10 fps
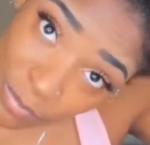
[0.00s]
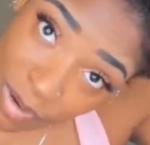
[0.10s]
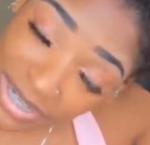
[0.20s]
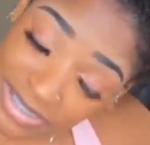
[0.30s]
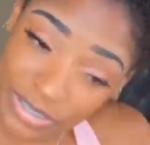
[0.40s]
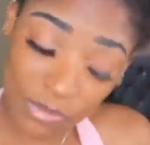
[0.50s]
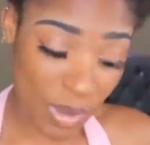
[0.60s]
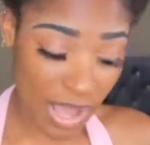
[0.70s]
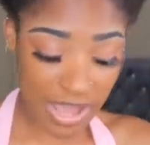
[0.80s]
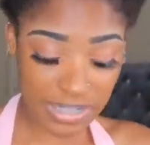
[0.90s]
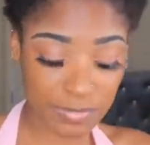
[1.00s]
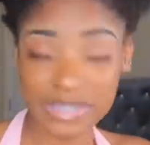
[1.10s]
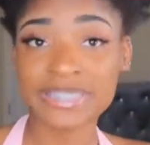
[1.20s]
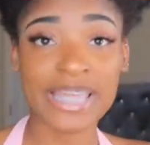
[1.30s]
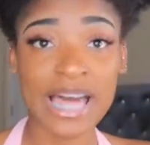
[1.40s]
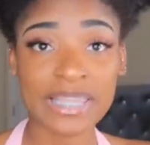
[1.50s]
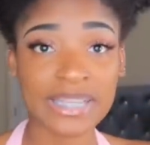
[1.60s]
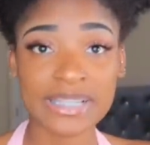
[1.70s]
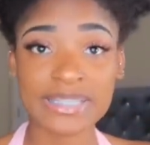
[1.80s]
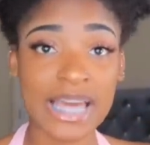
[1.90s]
washed in a while. I just been styling
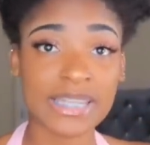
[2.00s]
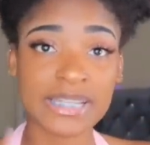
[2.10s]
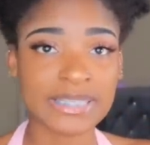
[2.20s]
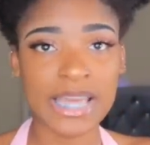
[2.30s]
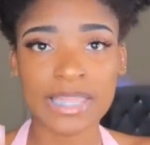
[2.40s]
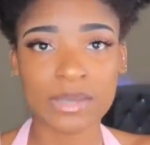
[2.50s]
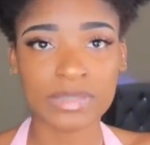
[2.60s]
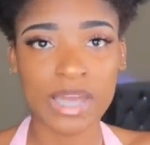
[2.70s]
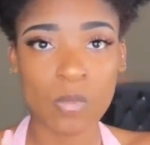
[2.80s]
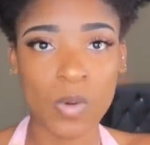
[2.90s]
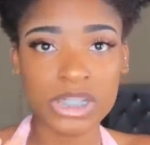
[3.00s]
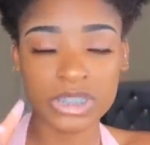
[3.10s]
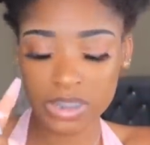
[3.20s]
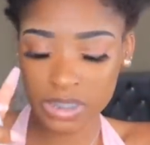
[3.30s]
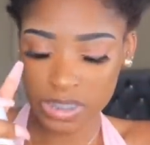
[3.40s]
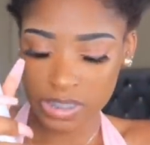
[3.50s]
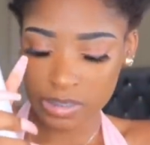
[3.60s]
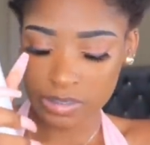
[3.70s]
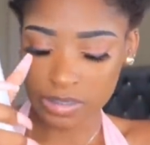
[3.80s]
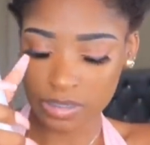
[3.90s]
and styling and styling without washing it.
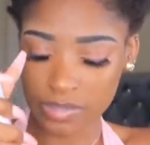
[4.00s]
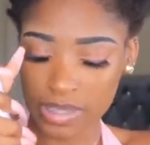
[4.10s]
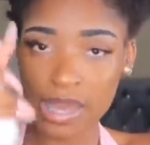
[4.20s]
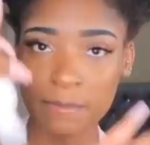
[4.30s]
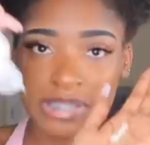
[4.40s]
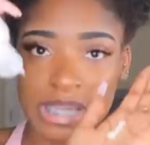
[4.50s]
So yeah, I'm gonna take